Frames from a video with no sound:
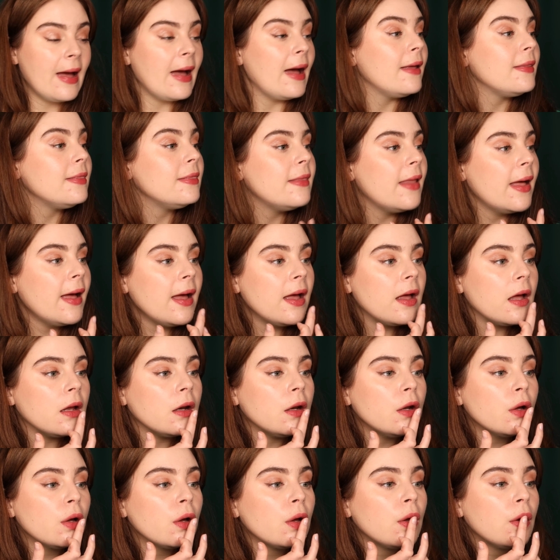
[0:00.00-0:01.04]
And
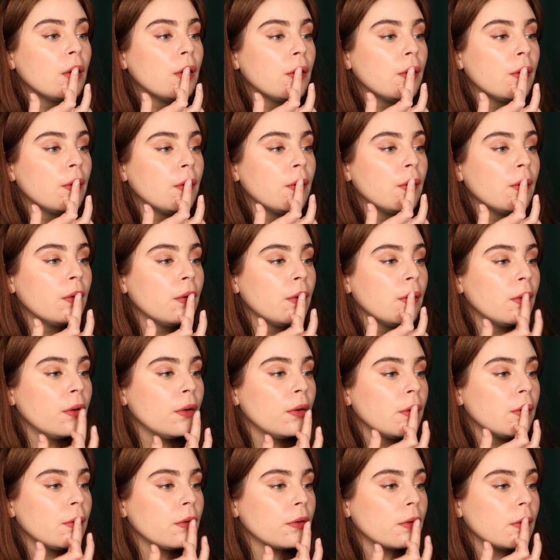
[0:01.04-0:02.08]
then,
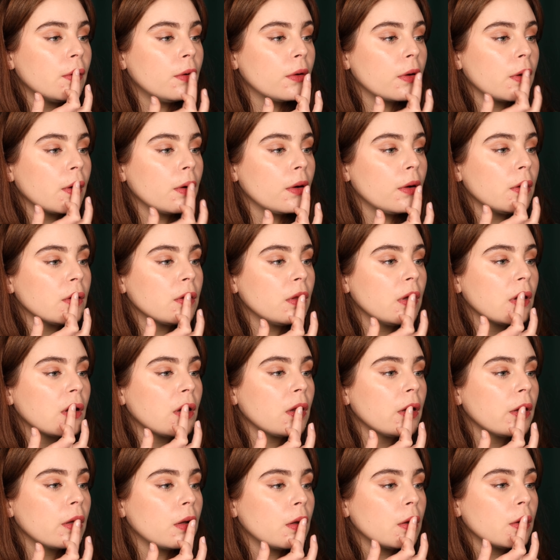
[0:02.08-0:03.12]
so again, I'll take
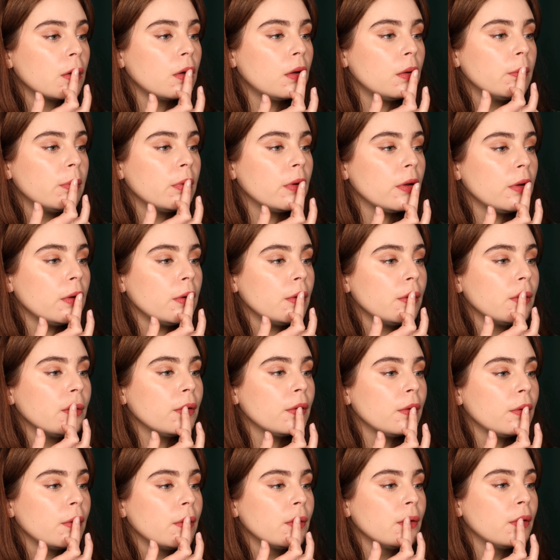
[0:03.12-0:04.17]
like a little bit
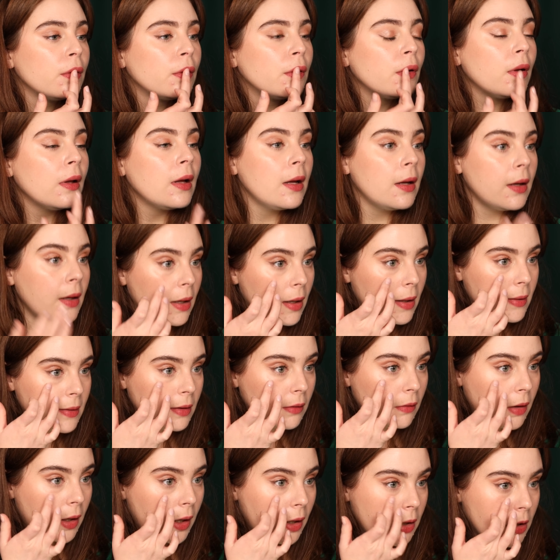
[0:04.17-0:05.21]
and then
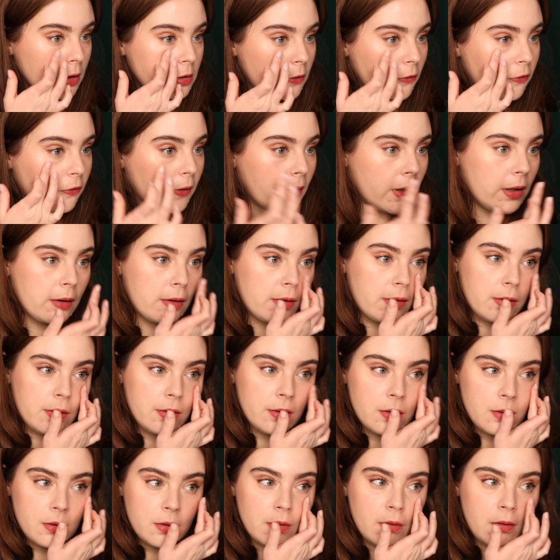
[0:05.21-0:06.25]
I'll kind of just like
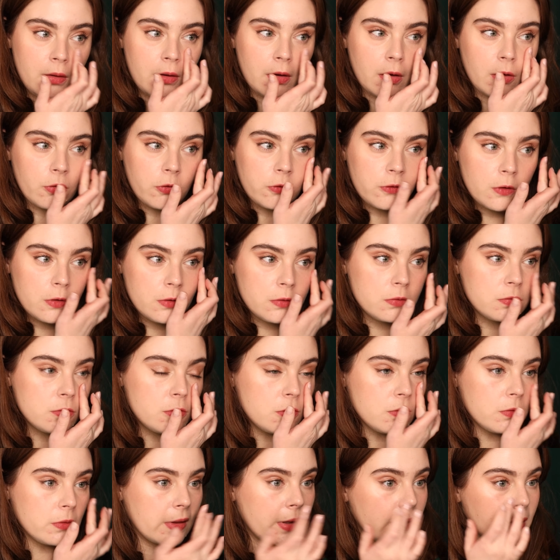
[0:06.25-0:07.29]
also
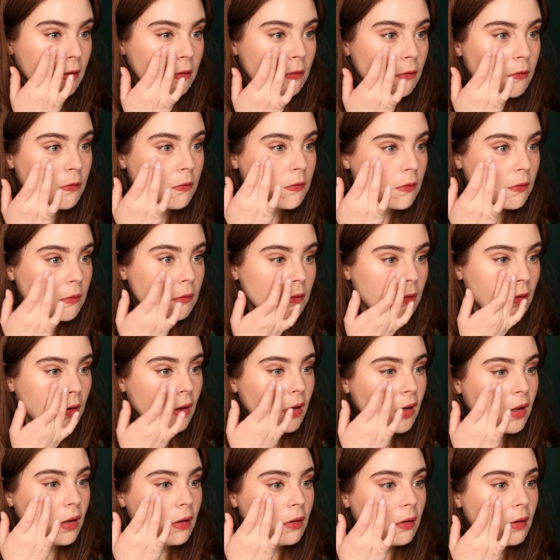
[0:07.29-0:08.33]
do this
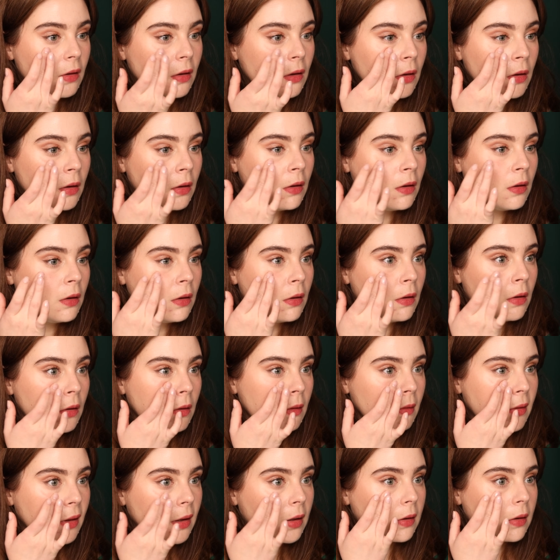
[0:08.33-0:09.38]
and it
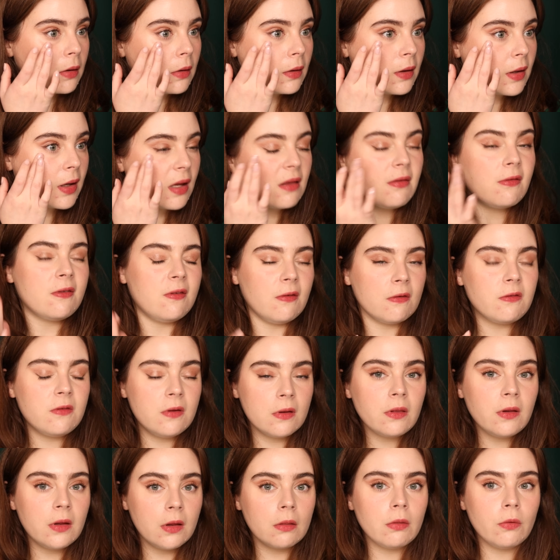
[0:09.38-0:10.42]
like
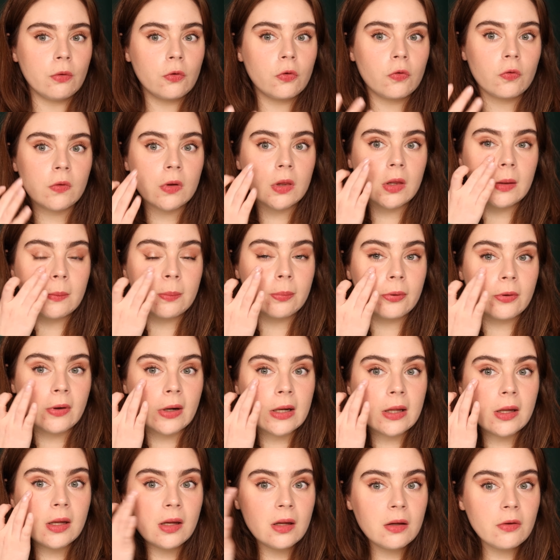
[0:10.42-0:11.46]
consistently looks really
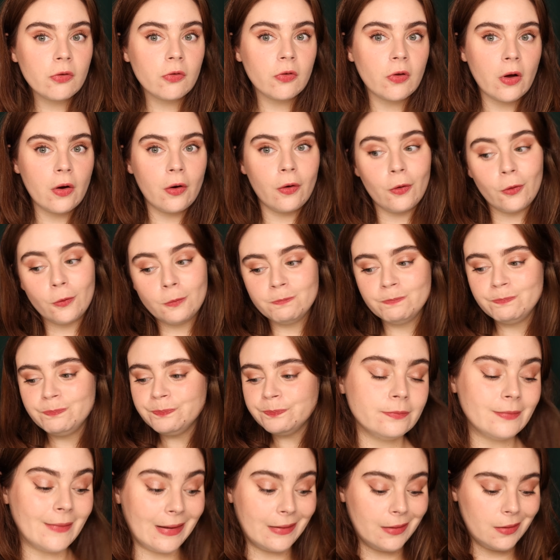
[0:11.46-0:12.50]
pretty. So
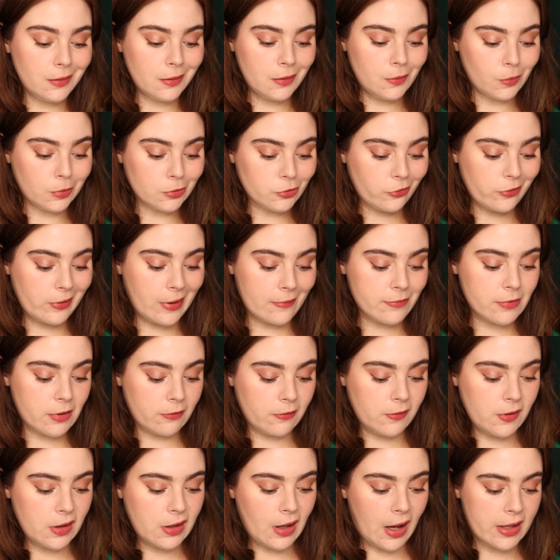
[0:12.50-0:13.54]
I don't know, we'll just have to
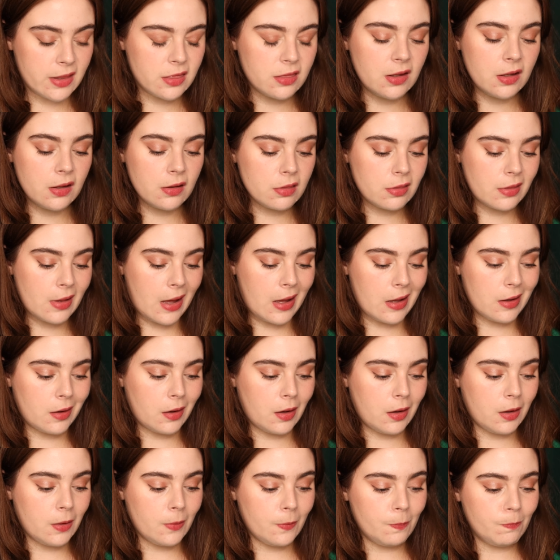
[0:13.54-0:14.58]
see. I think that
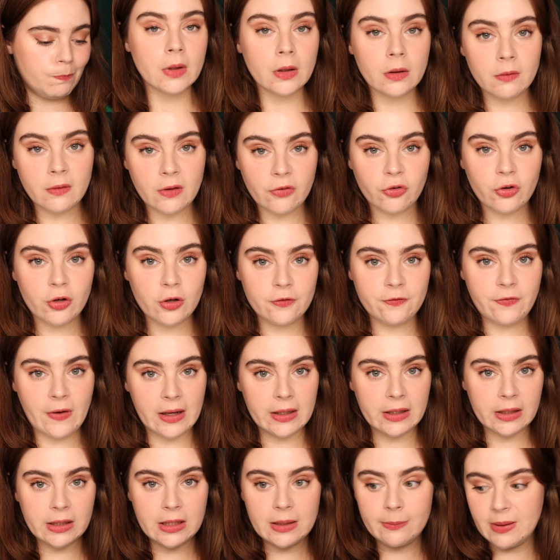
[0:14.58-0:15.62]
um, this could
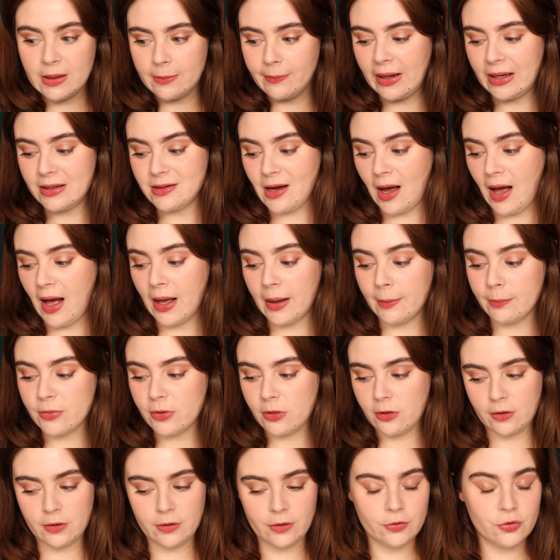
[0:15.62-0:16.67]
finally be my time
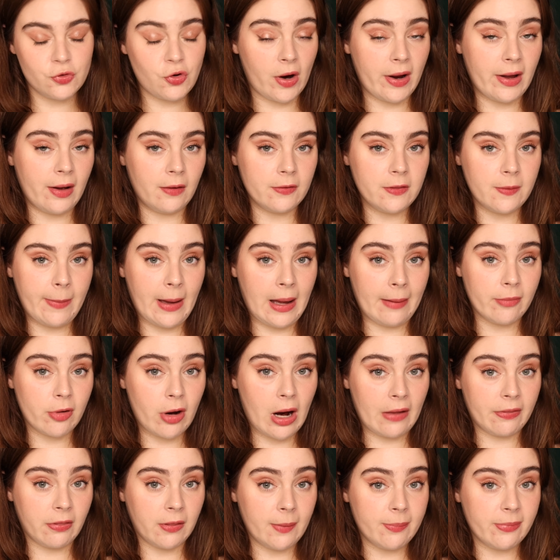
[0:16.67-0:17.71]
to try out the Pat
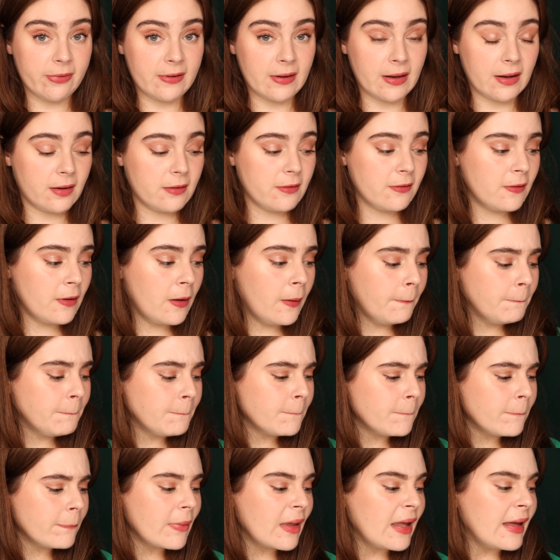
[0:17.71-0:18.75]
McGrath lipsticks
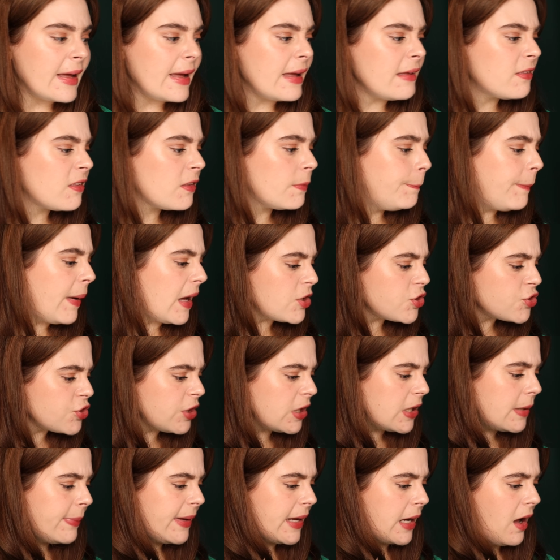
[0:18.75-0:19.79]

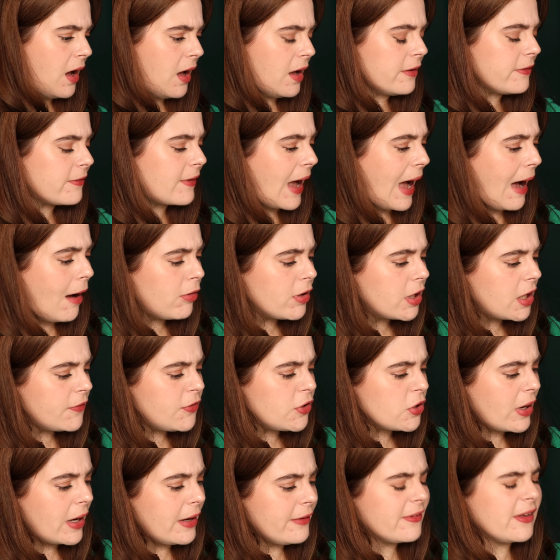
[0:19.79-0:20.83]
especially because I'll give
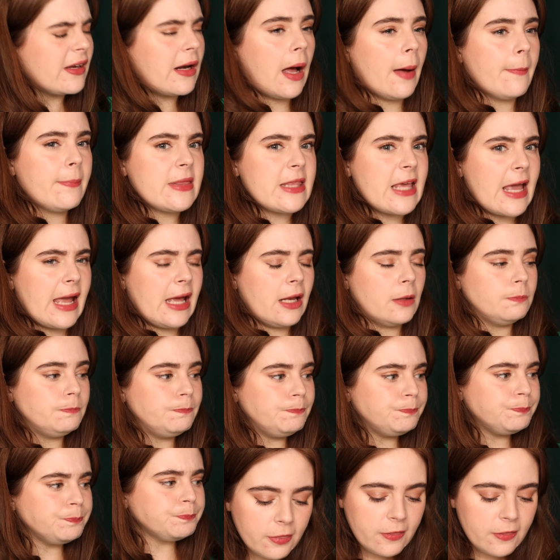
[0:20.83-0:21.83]
you guys an update.